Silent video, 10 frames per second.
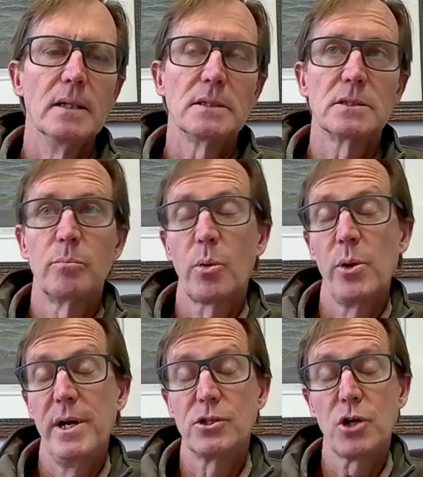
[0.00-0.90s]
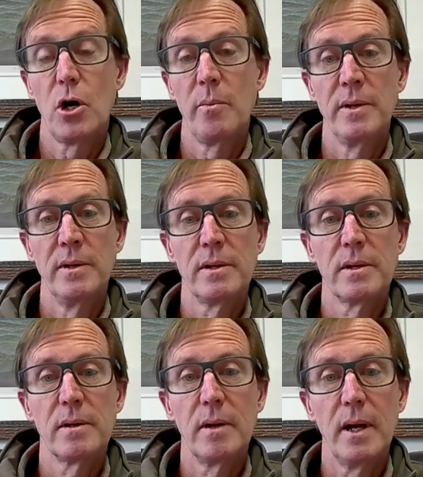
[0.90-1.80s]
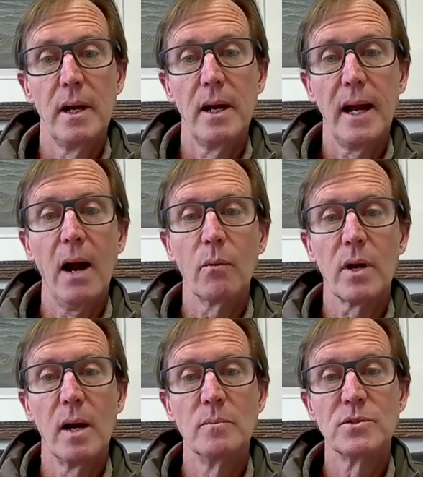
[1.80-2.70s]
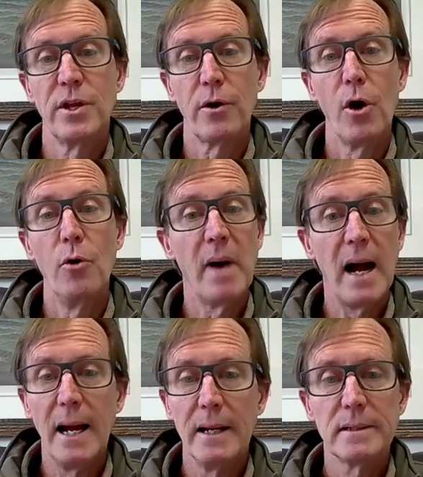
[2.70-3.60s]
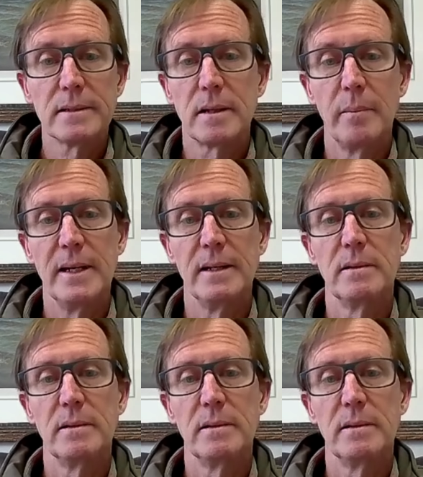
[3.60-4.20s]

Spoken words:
some predetermined outcomes in their own mind. I mean,